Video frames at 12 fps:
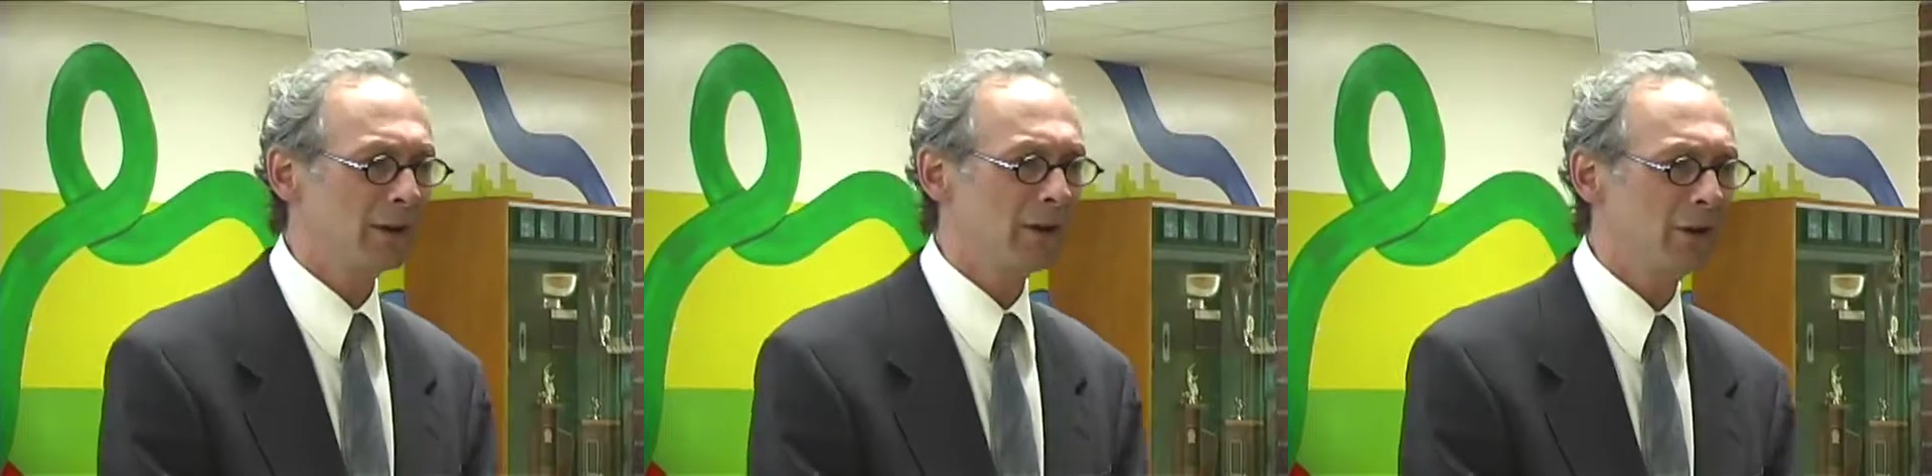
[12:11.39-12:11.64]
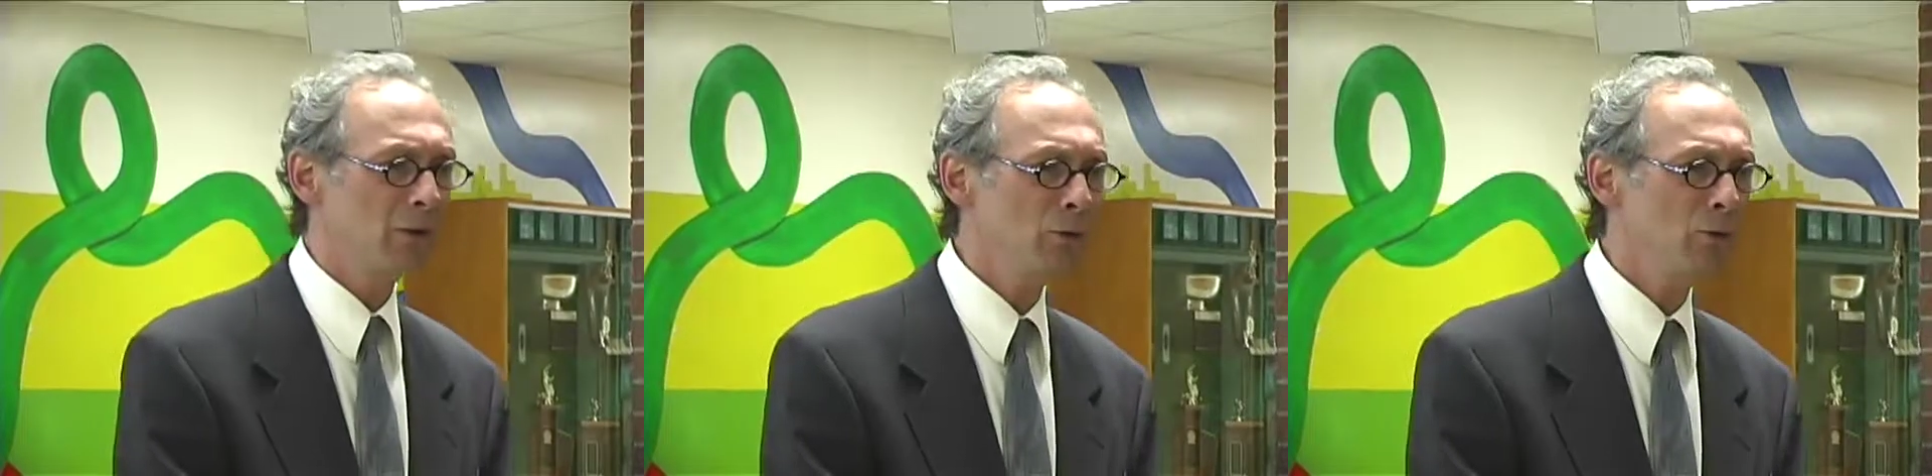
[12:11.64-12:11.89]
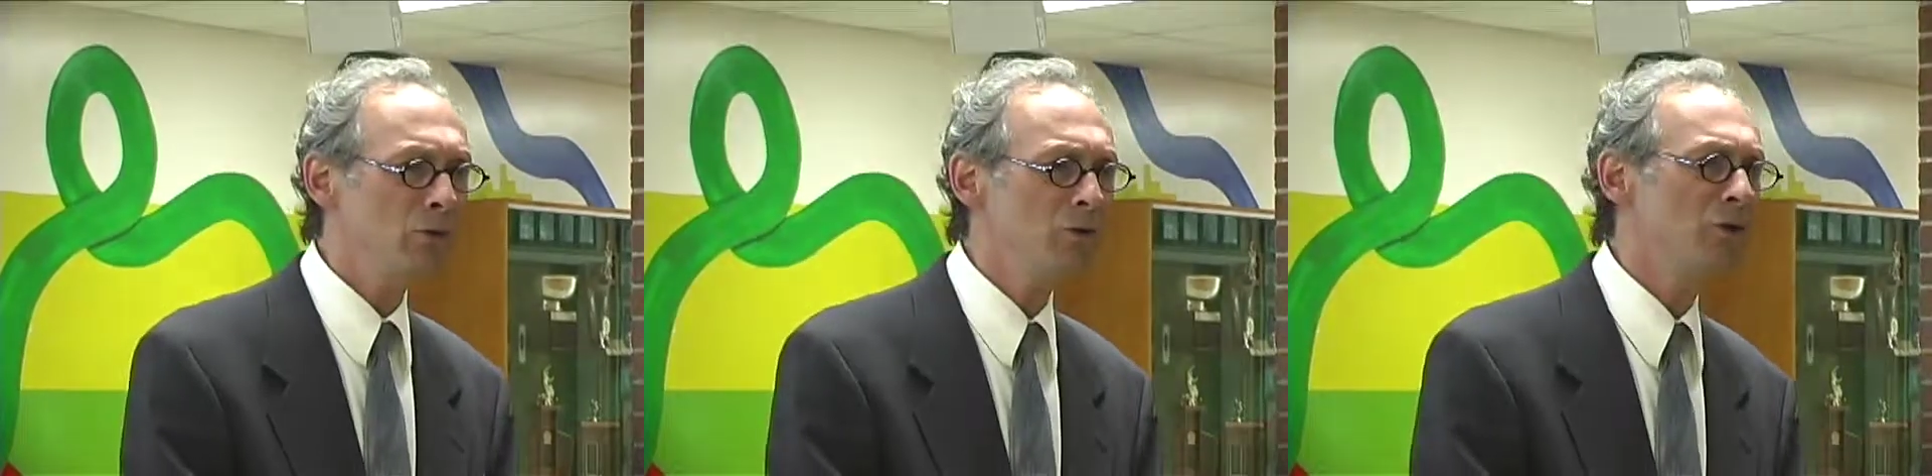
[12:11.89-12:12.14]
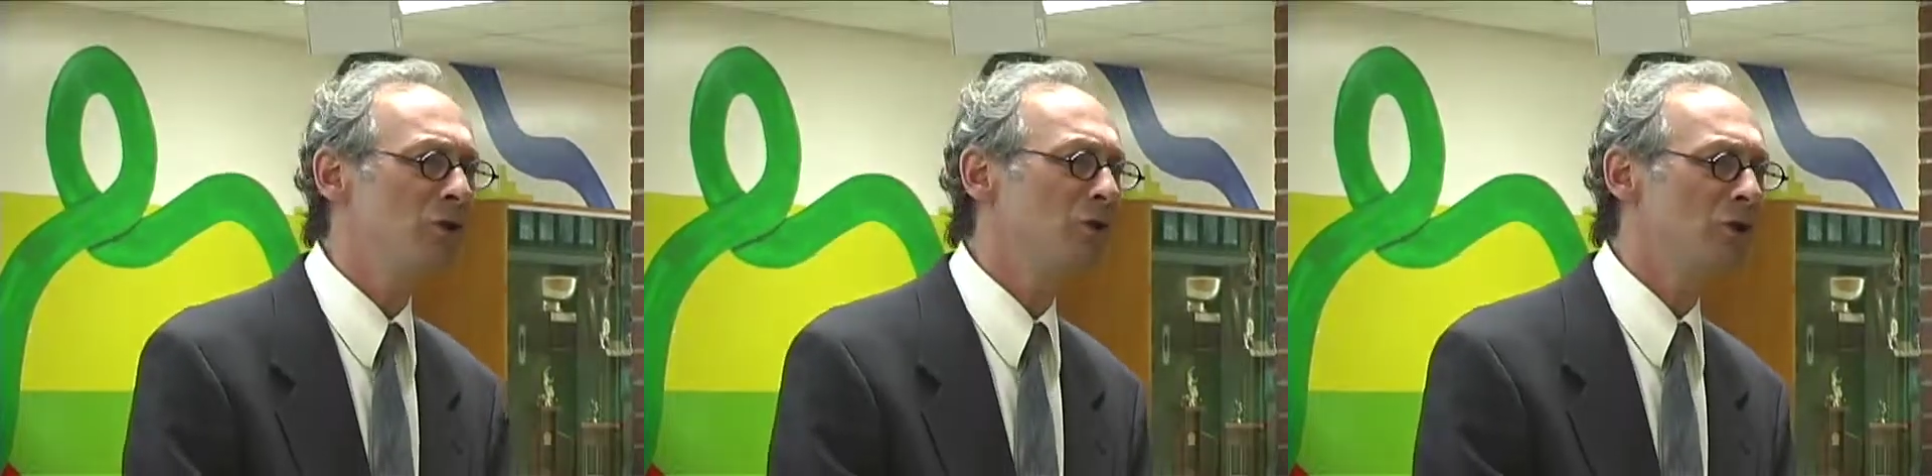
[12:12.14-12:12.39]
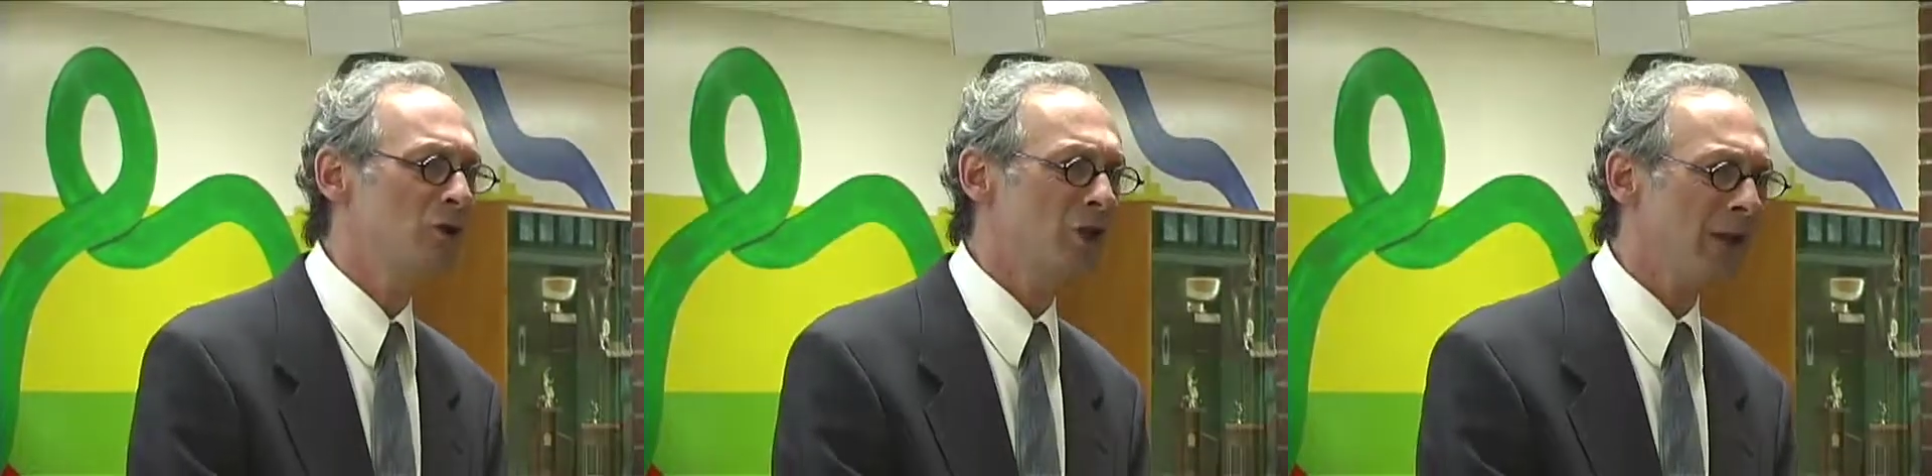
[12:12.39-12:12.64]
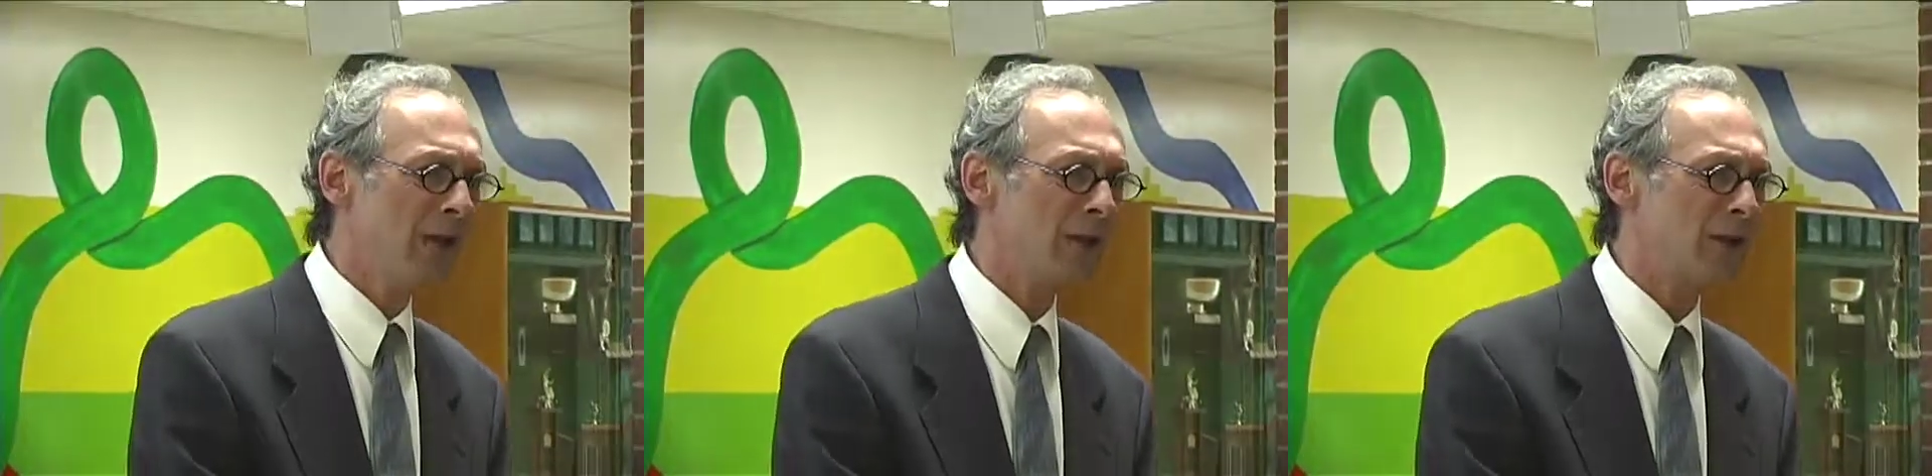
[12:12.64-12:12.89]
huge
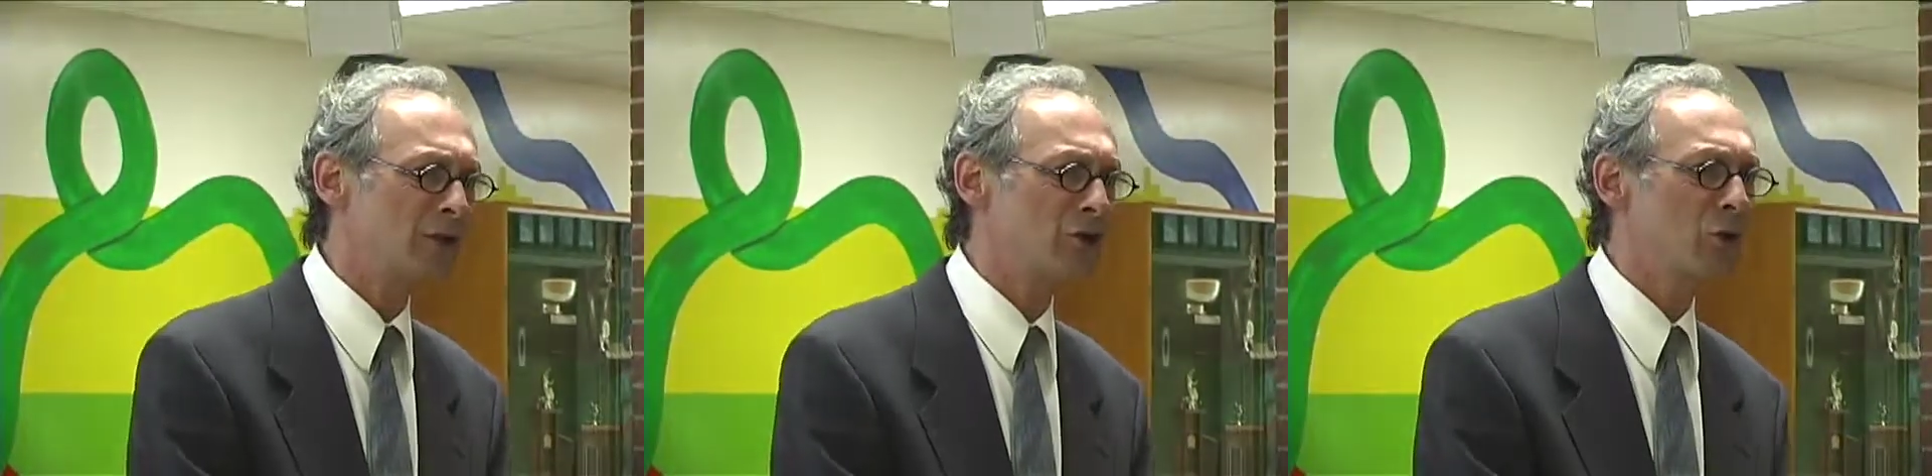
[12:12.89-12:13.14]
challenge.